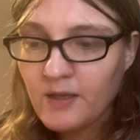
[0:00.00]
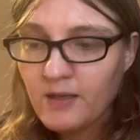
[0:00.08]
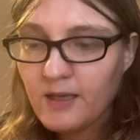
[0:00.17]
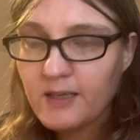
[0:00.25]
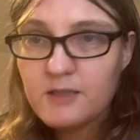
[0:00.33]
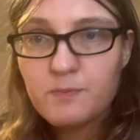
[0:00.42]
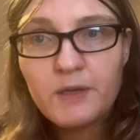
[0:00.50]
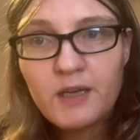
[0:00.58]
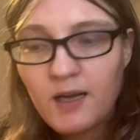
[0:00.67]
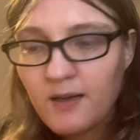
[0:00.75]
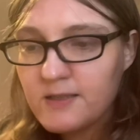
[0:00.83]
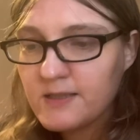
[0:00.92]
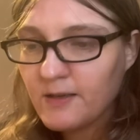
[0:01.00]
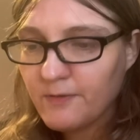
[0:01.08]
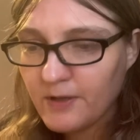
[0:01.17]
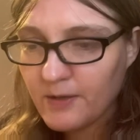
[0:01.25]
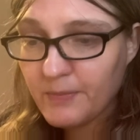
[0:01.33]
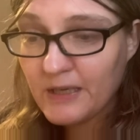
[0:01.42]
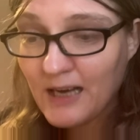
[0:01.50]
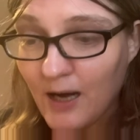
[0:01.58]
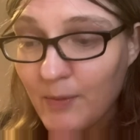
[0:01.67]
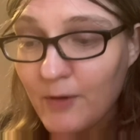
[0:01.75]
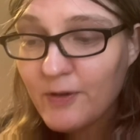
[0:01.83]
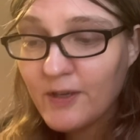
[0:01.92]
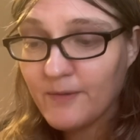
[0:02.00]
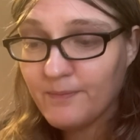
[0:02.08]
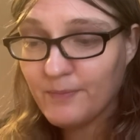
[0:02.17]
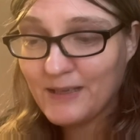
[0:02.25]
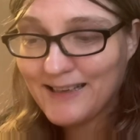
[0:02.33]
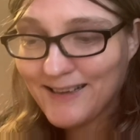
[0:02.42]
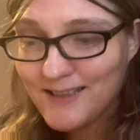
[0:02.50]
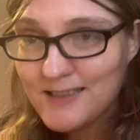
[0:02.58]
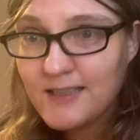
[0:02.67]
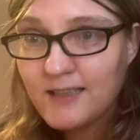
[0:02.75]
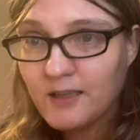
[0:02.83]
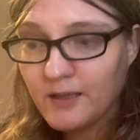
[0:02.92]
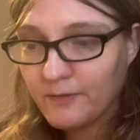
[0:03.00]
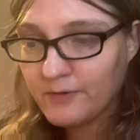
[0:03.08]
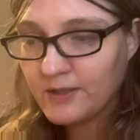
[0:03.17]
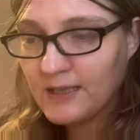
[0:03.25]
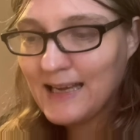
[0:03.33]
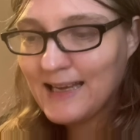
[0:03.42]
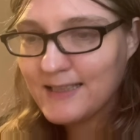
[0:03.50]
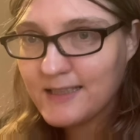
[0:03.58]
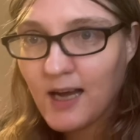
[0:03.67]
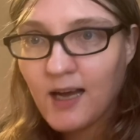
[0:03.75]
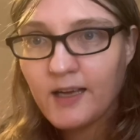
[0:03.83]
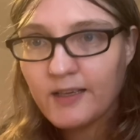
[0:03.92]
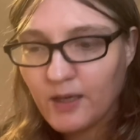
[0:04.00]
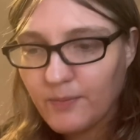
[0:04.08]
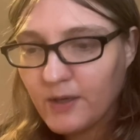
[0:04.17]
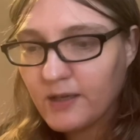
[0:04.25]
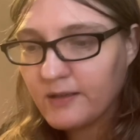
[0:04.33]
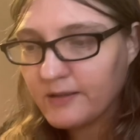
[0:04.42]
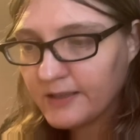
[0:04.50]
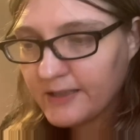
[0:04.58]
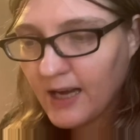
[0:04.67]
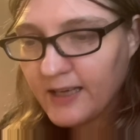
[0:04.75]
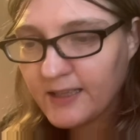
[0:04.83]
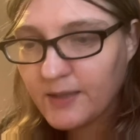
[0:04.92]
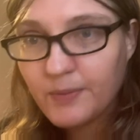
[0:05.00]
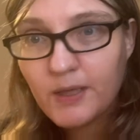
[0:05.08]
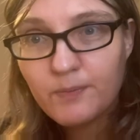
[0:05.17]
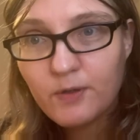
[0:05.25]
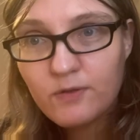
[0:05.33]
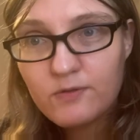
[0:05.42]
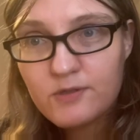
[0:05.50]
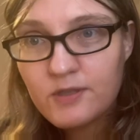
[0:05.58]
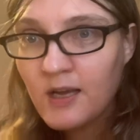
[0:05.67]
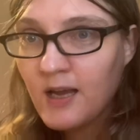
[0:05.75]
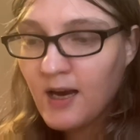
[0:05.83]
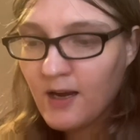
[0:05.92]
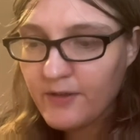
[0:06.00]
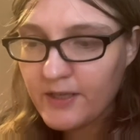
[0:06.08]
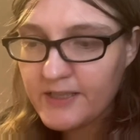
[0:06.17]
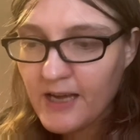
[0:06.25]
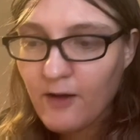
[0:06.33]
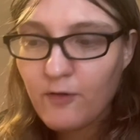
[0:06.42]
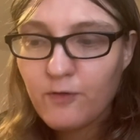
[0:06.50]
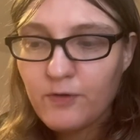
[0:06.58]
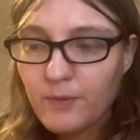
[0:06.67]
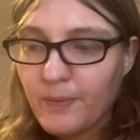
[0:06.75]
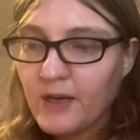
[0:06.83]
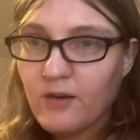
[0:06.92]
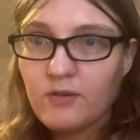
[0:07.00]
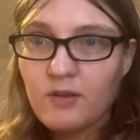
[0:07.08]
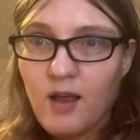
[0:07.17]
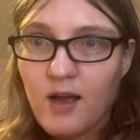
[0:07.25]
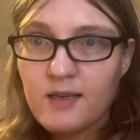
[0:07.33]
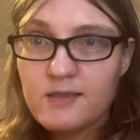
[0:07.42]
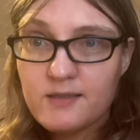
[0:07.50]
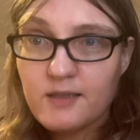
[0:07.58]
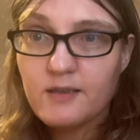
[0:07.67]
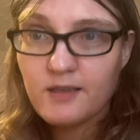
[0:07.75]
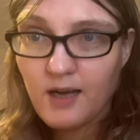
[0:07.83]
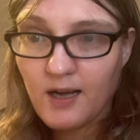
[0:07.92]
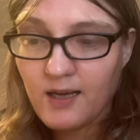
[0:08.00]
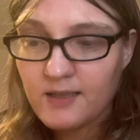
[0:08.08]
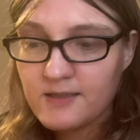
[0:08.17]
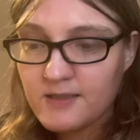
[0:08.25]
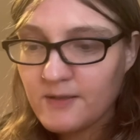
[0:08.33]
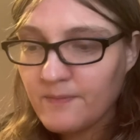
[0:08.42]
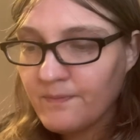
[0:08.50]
It is because of him, become of him, because he lived, and died among the dying peoples, the deaf, the paralyzed, the gods.